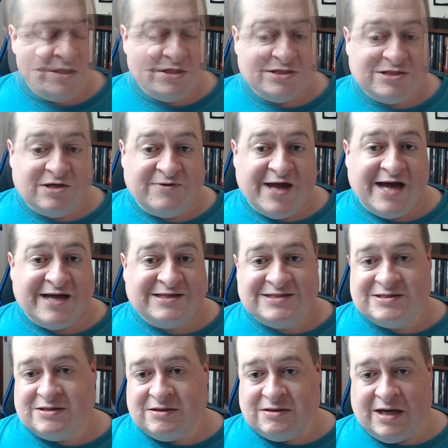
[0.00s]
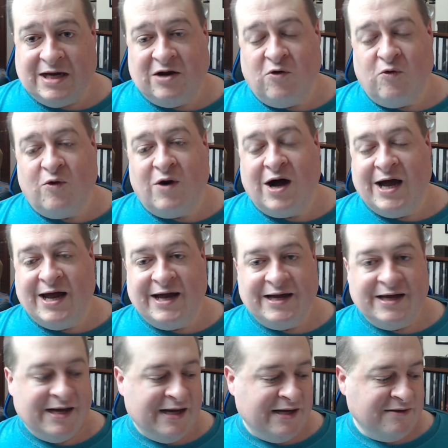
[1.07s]
So that's kind of
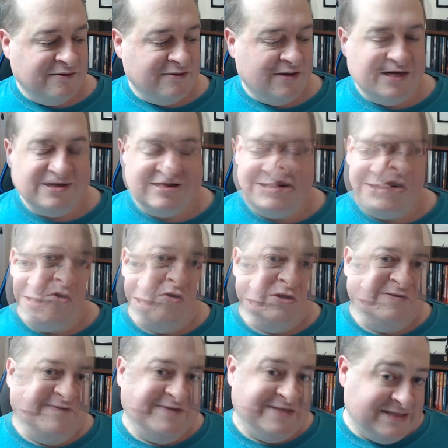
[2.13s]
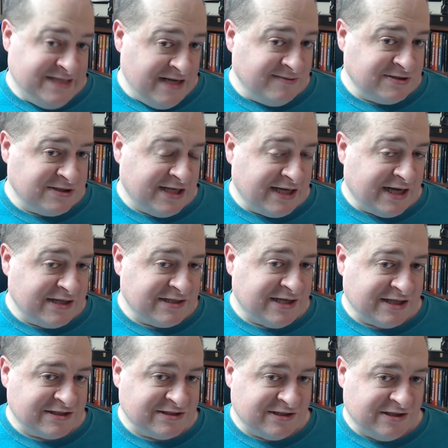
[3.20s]
why if it seems like I
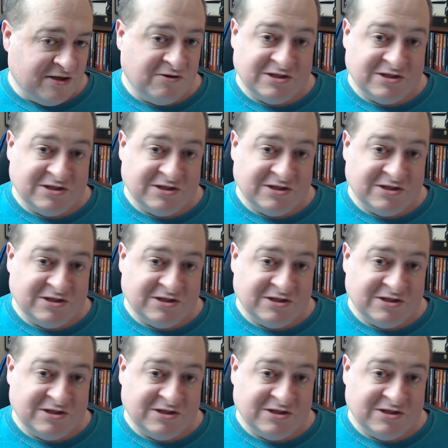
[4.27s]
talk slow,